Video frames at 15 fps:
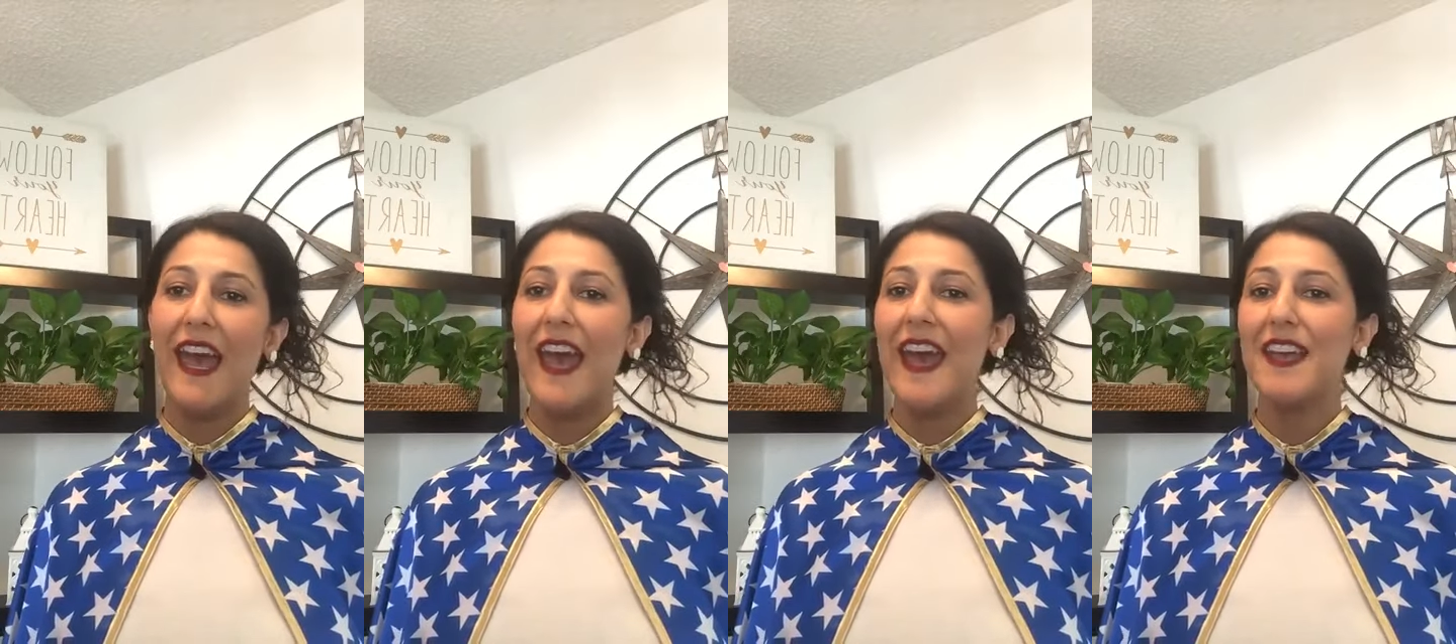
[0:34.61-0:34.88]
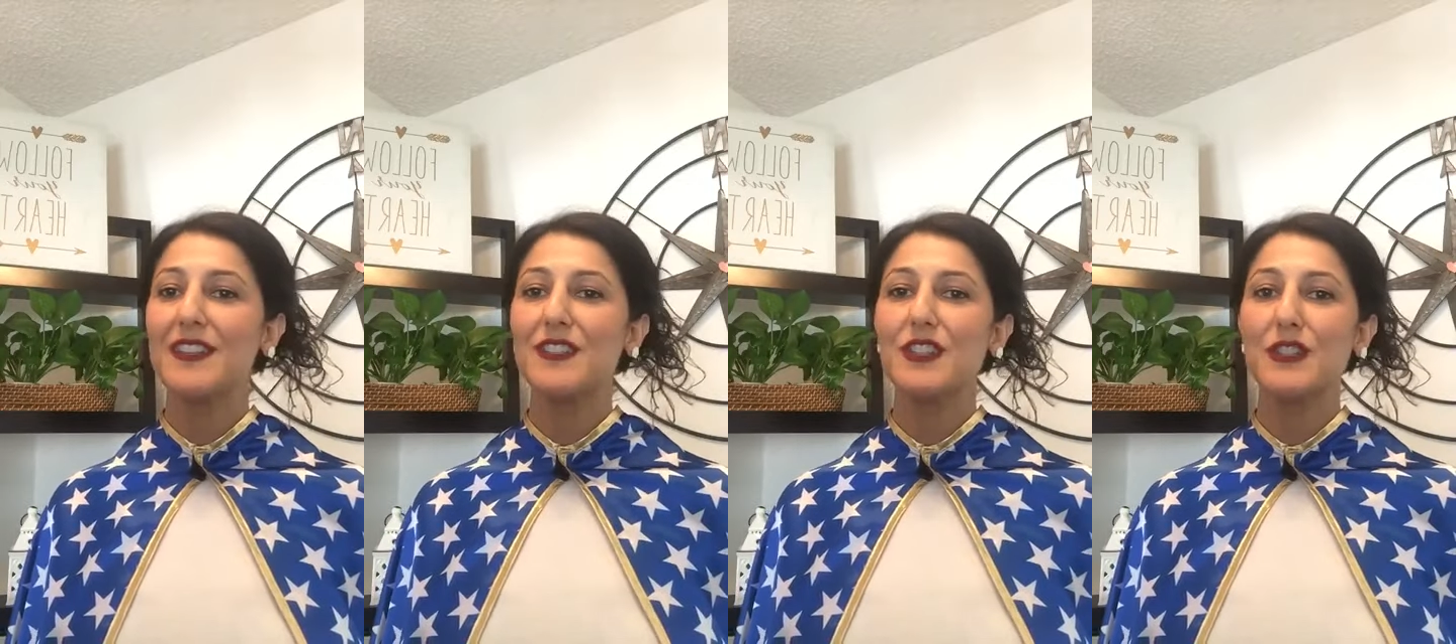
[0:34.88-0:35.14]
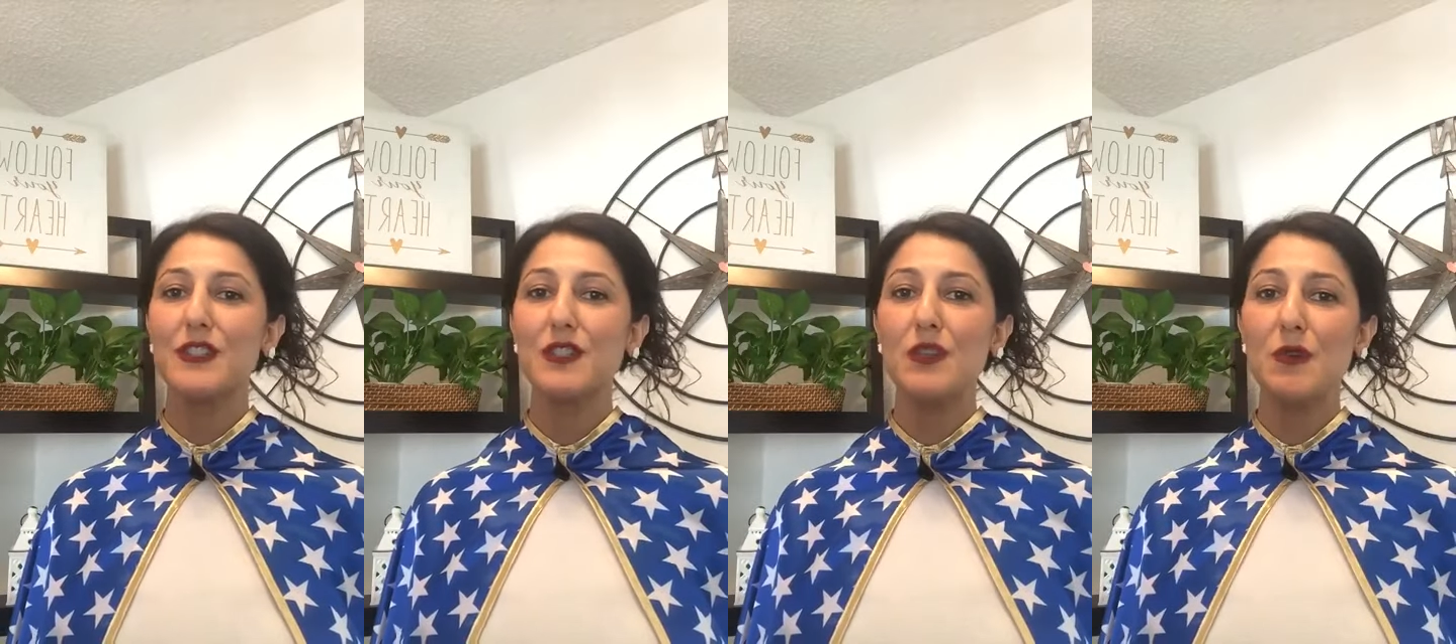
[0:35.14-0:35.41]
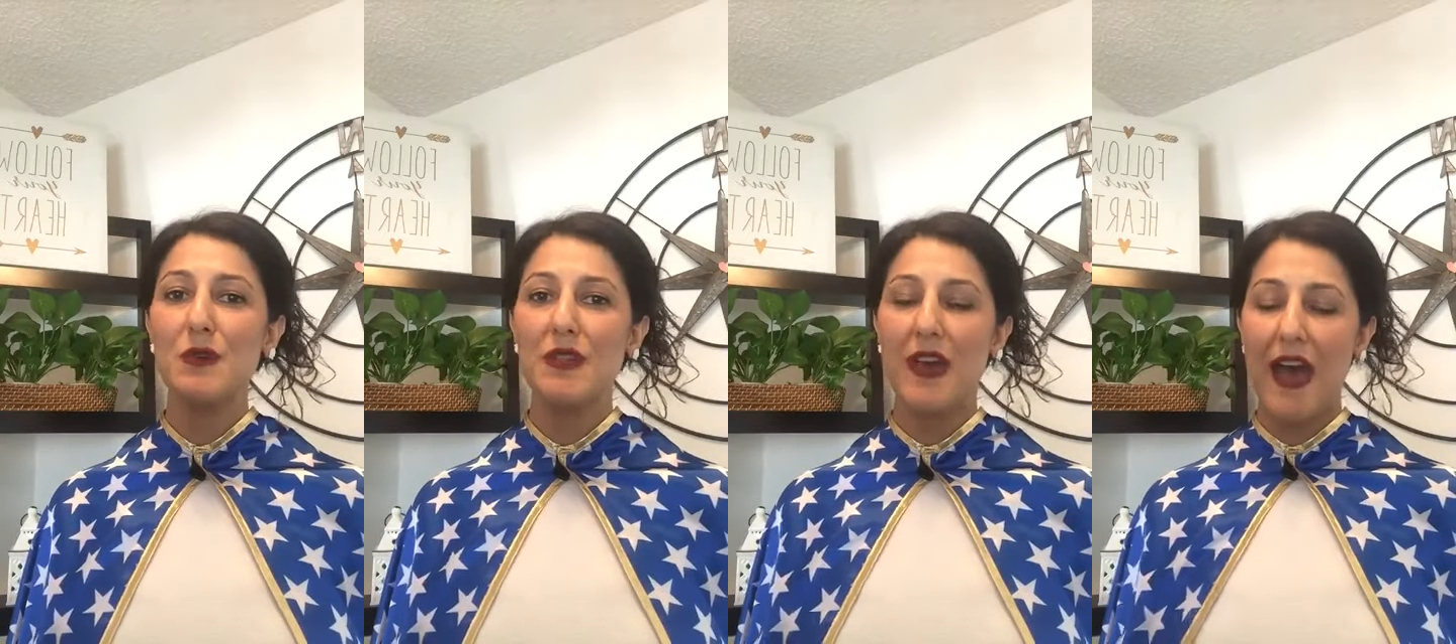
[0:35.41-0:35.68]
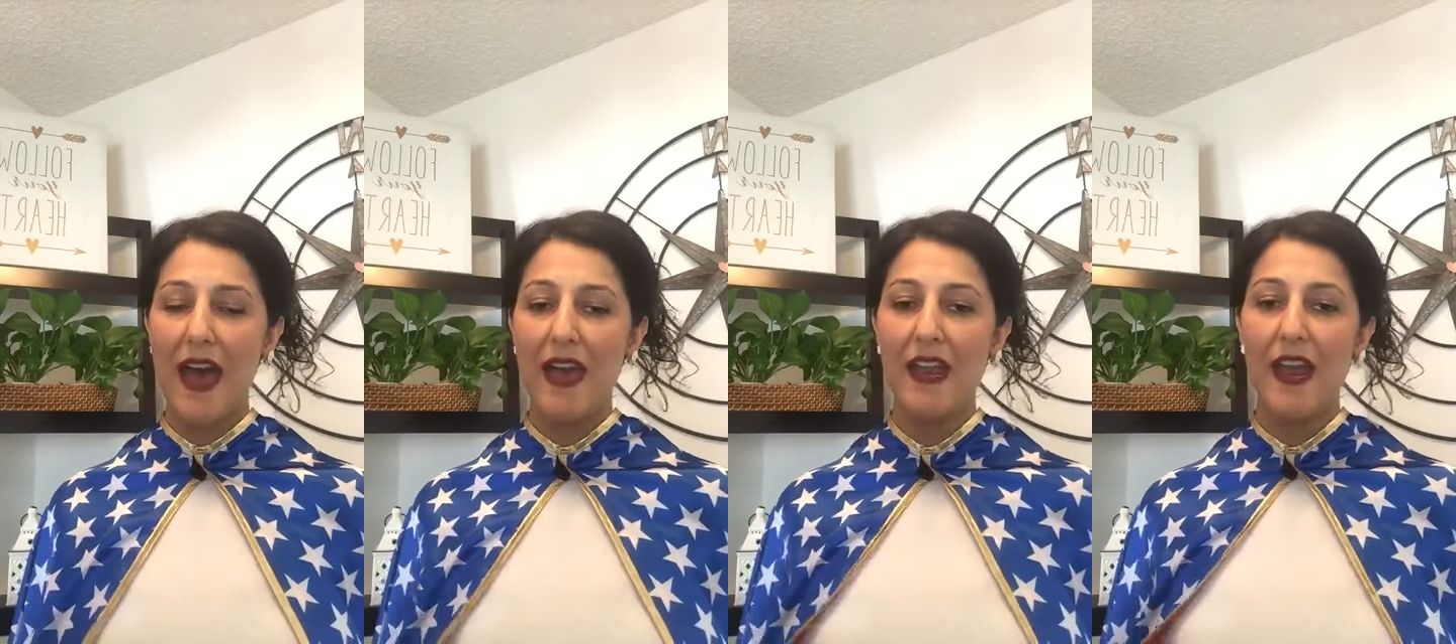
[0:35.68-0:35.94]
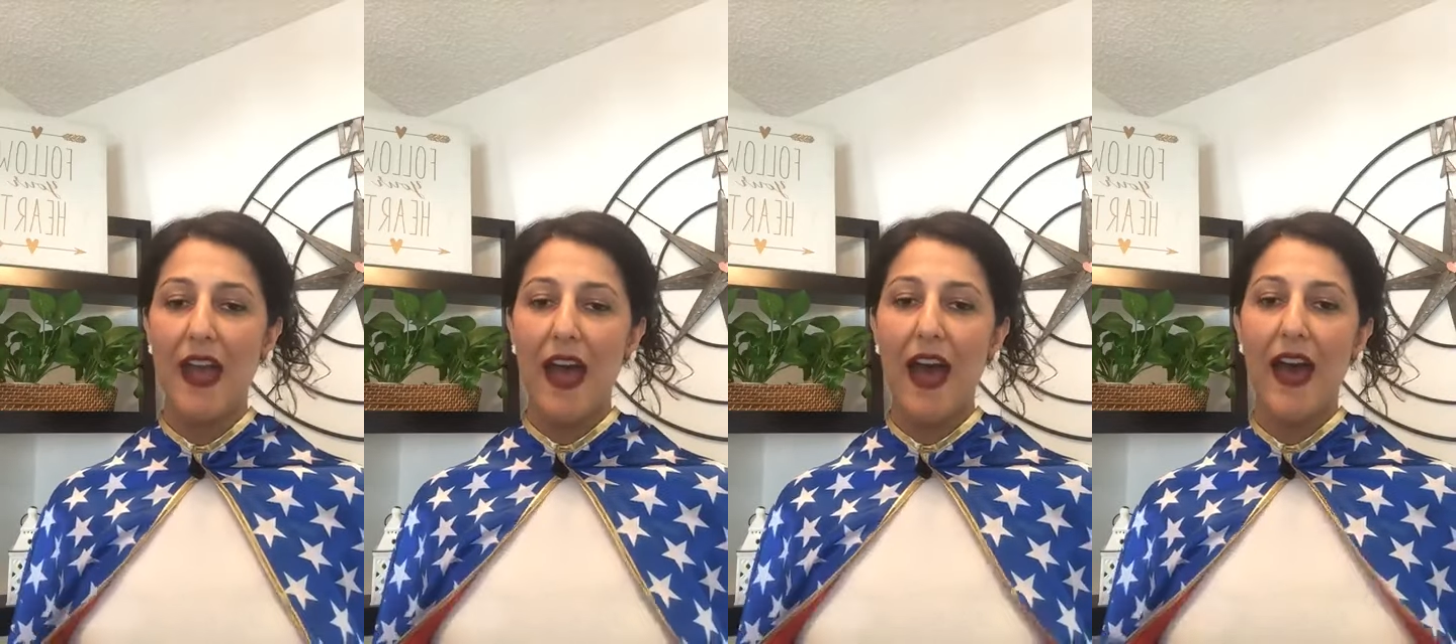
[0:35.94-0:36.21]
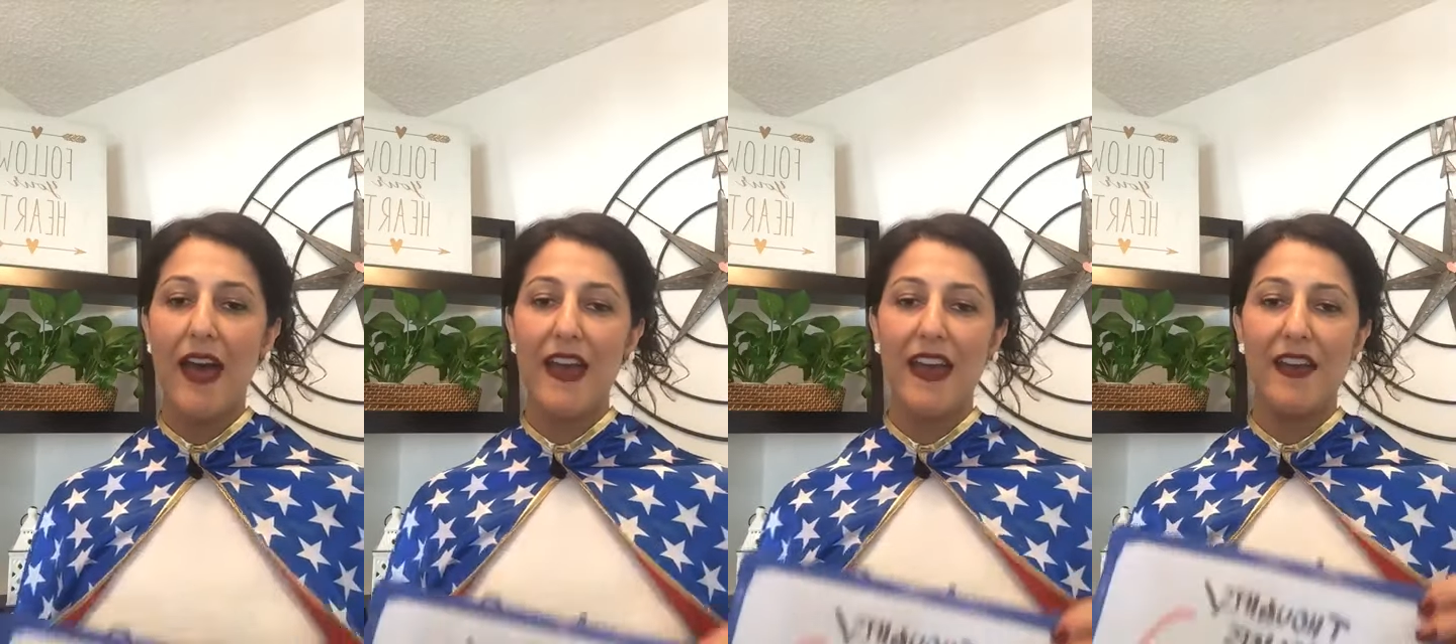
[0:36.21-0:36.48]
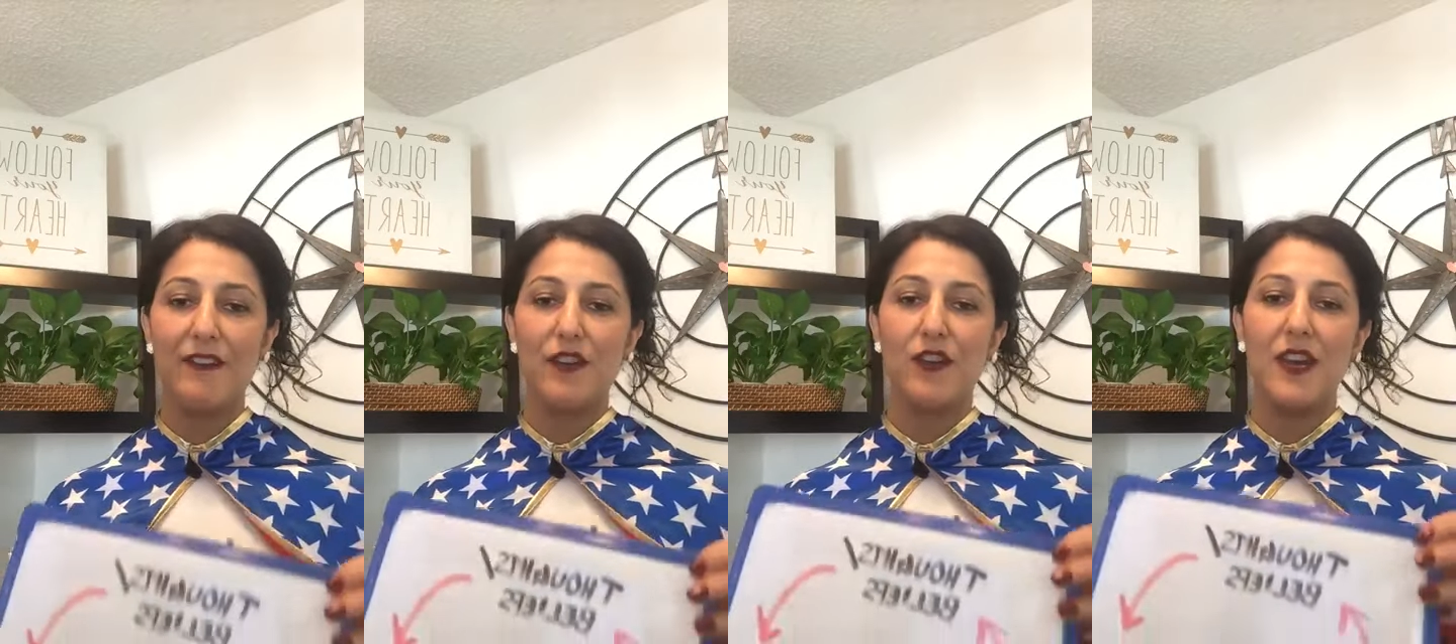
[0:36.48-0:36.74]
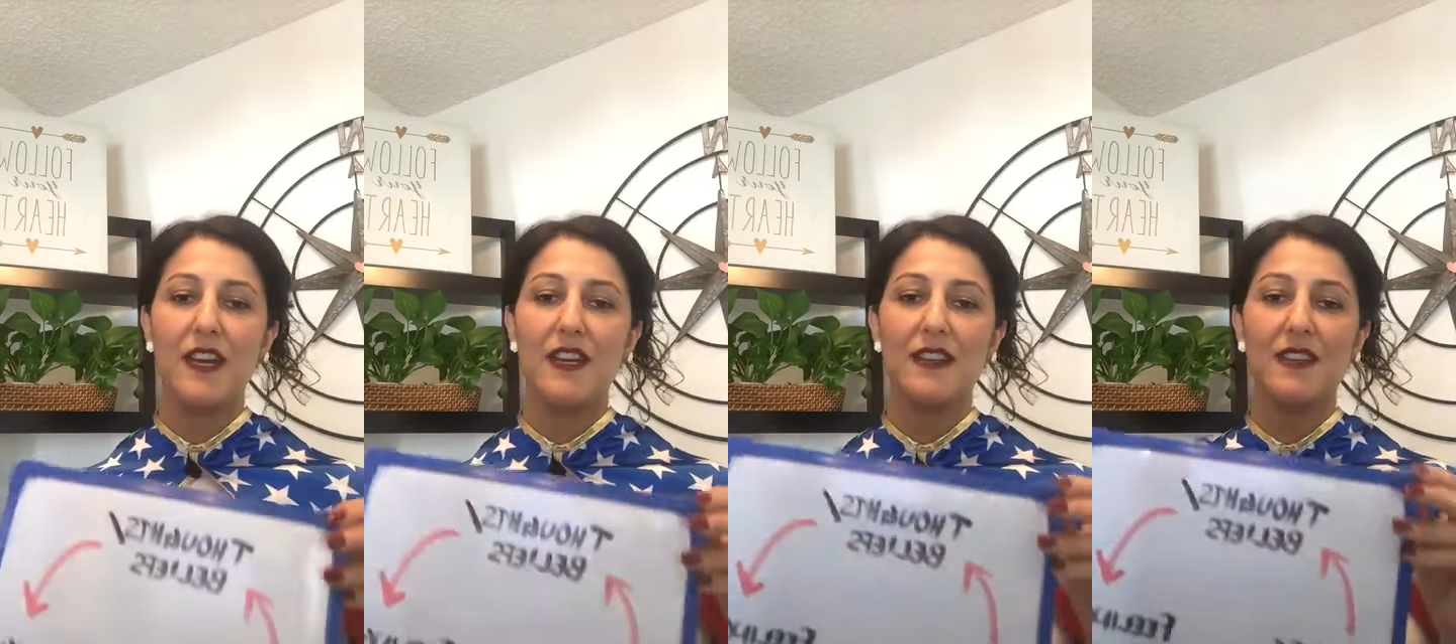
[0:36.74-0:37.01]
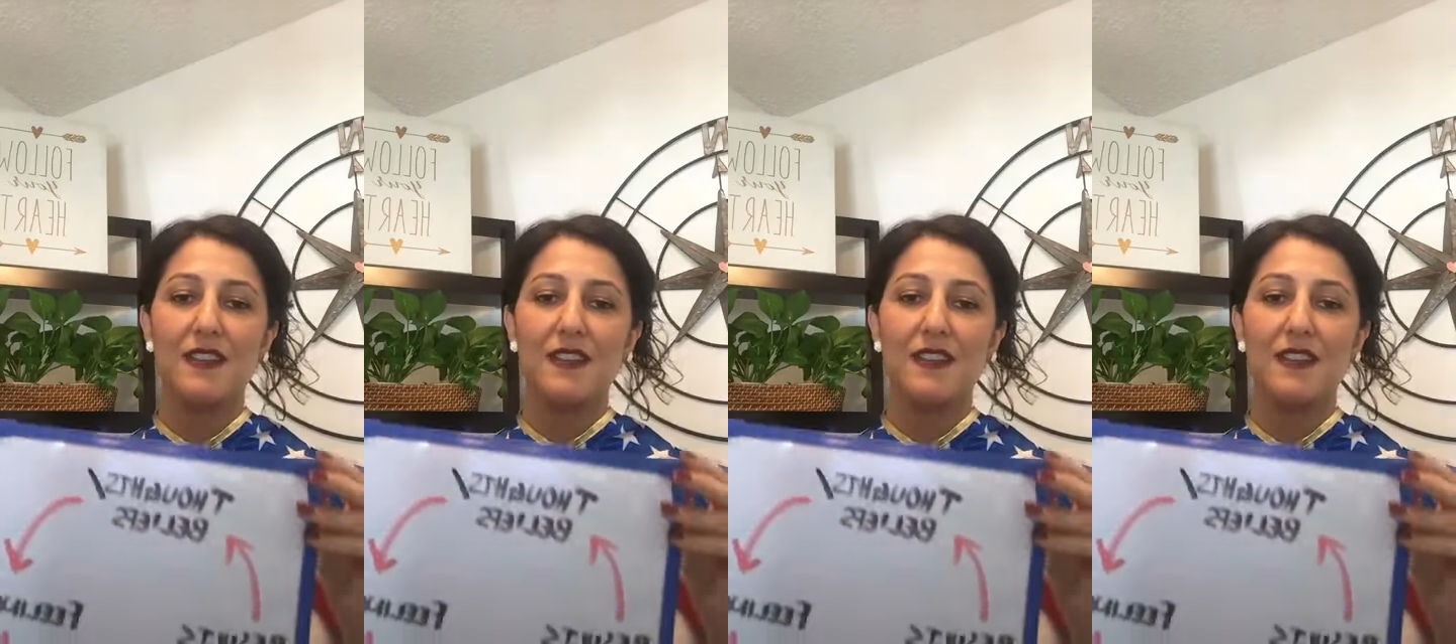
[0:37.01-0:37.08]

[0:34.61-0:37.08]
And to do that, I have created